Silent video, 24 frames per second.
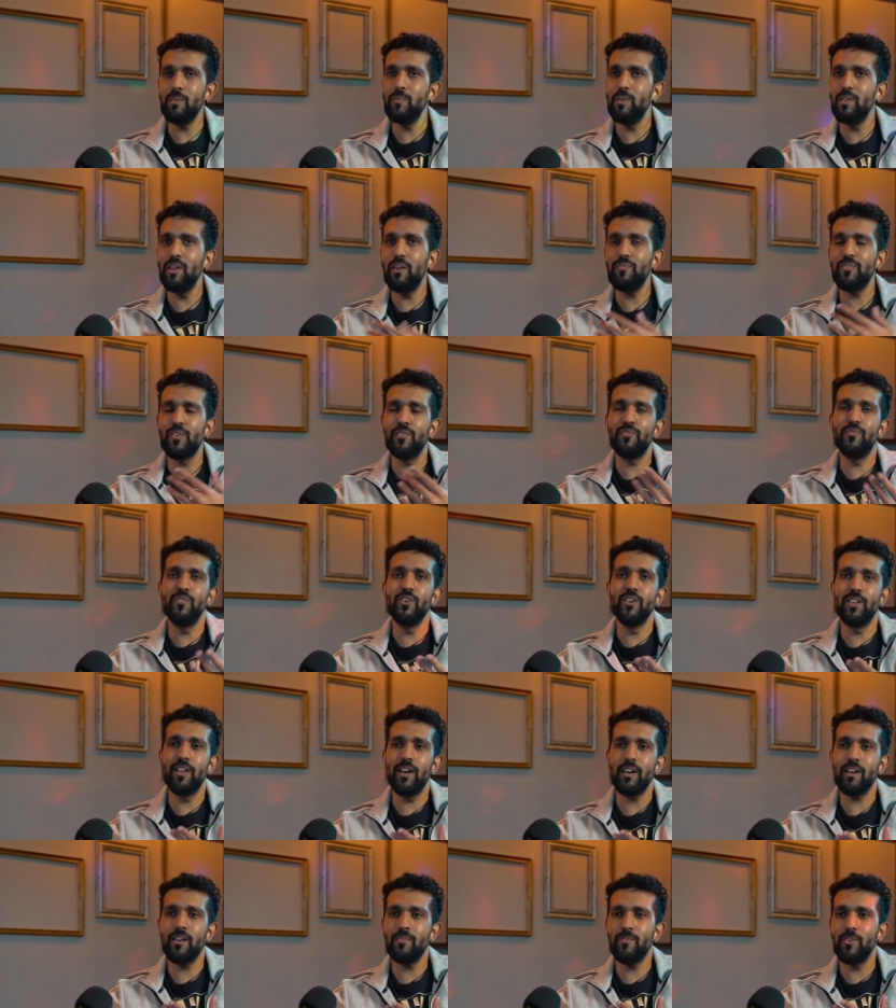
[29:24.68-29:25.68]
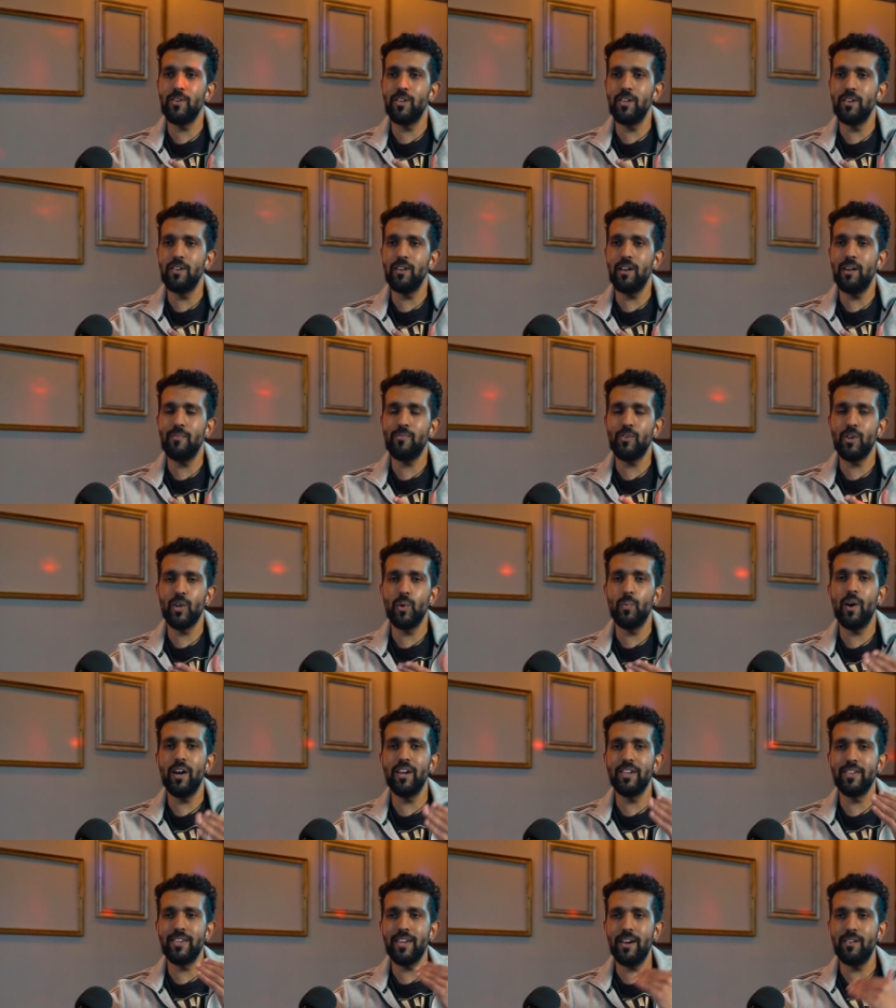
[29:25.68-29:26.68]
even yeah. after food. Like I've got to I've got to
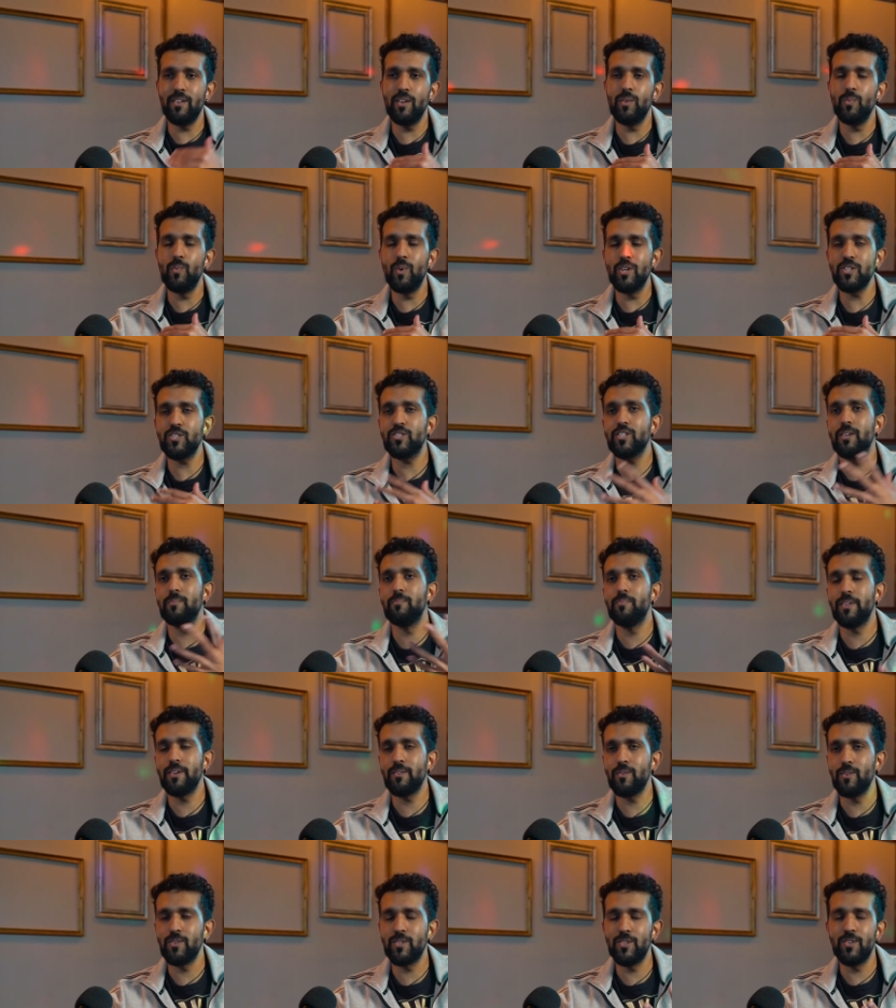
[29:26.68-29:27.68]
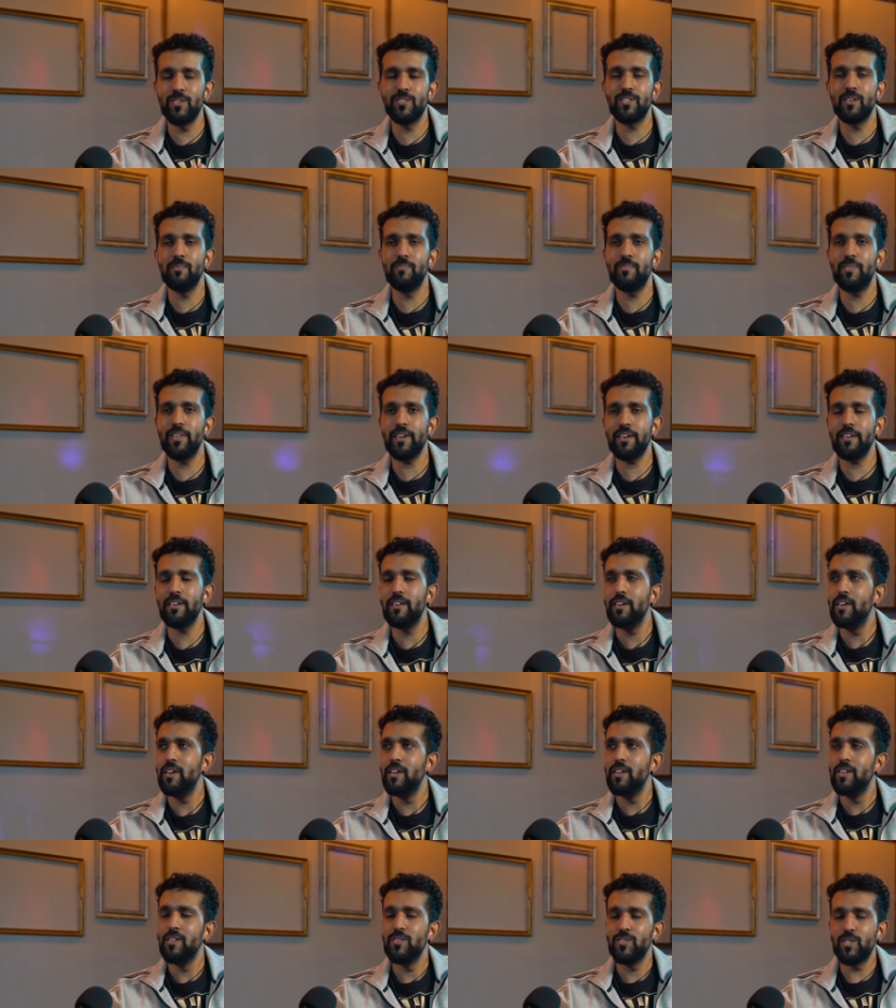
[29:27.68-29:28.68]
wind down and watch something or do something. Yeah.
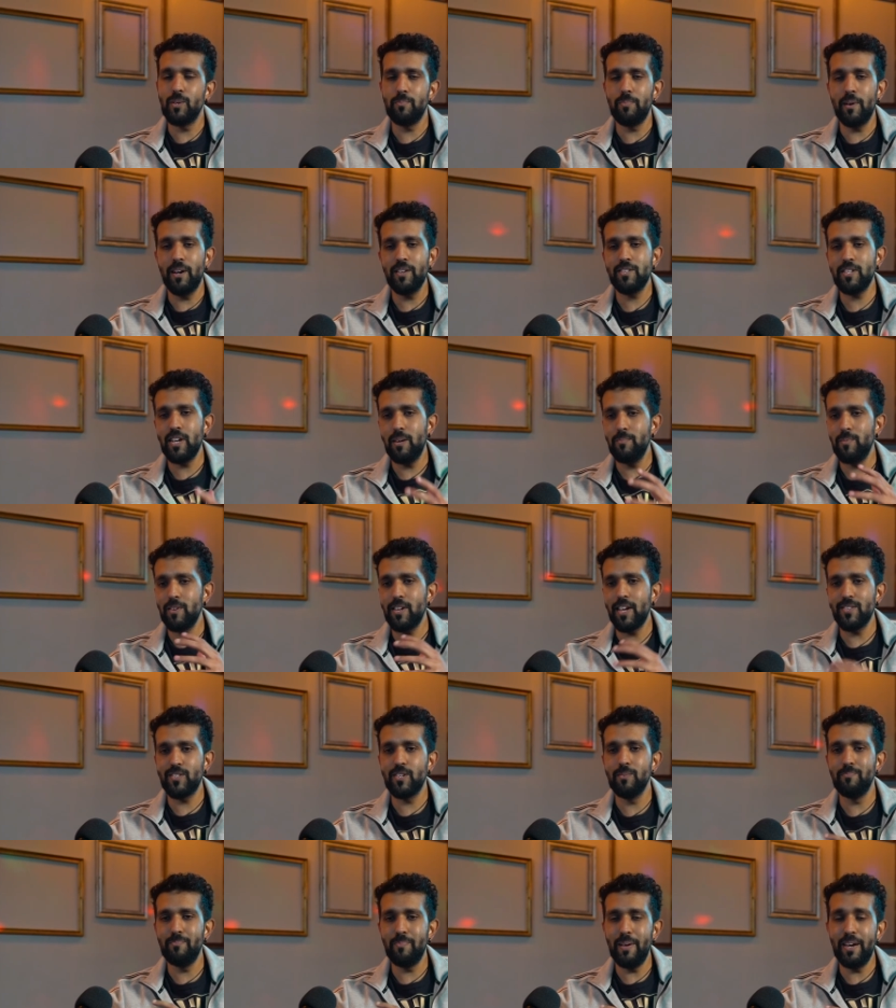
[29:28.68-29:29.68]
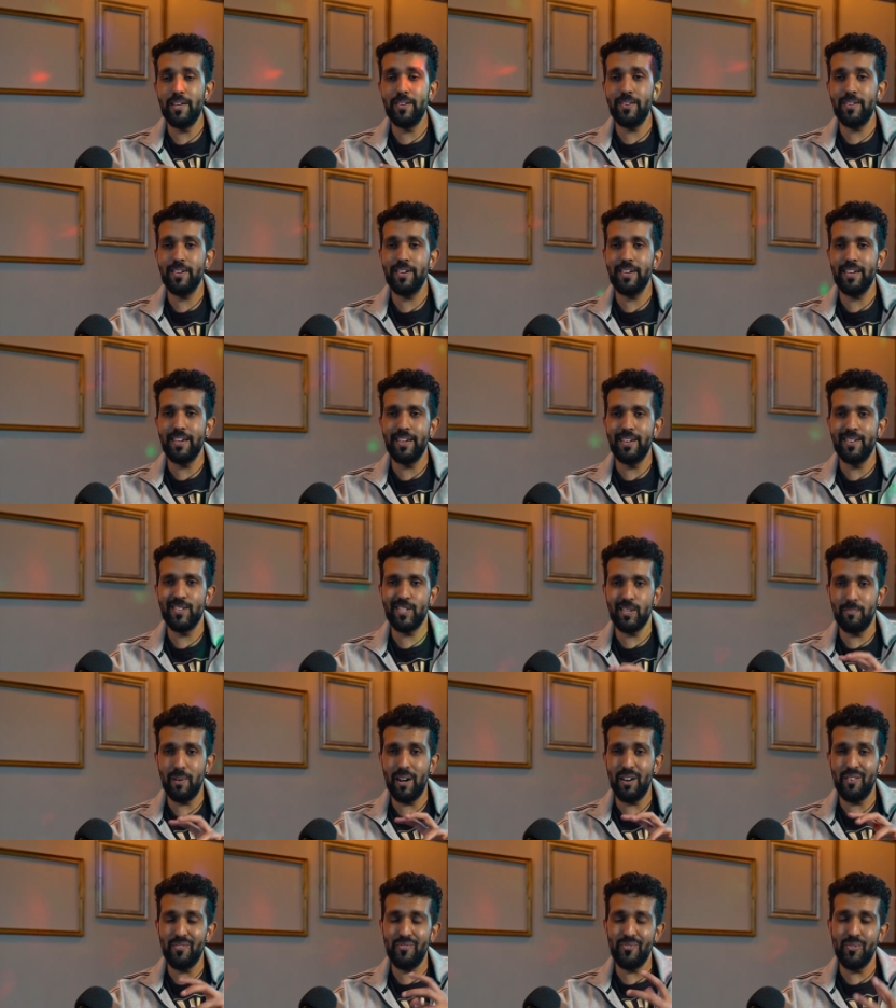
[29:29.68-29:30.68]
So by the time you get to bed, it's
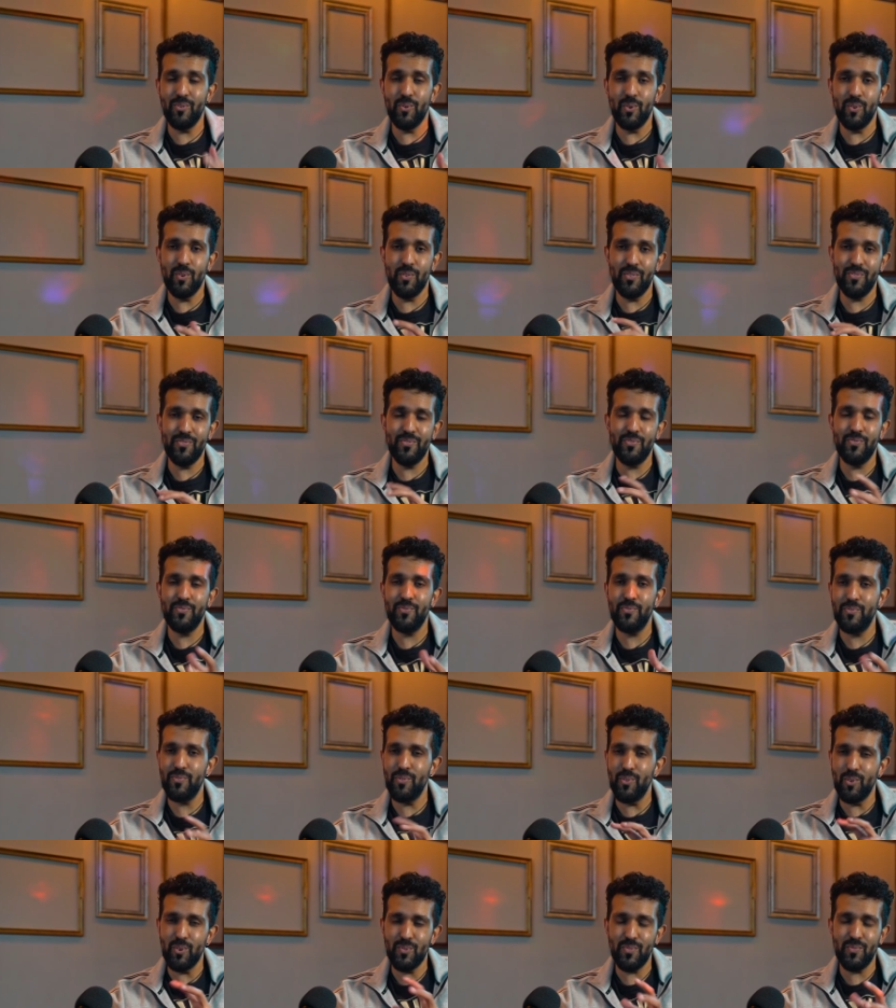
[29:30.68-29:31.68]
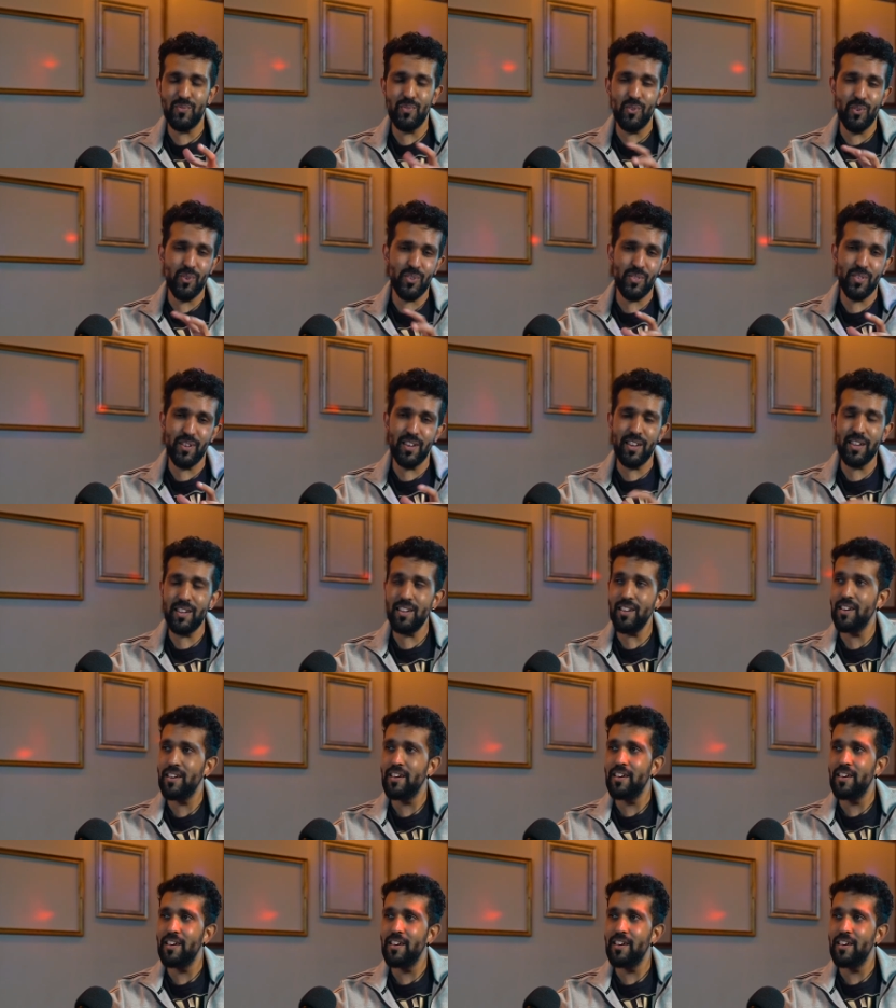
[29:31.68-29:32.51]
about four four four thirty. Yeah,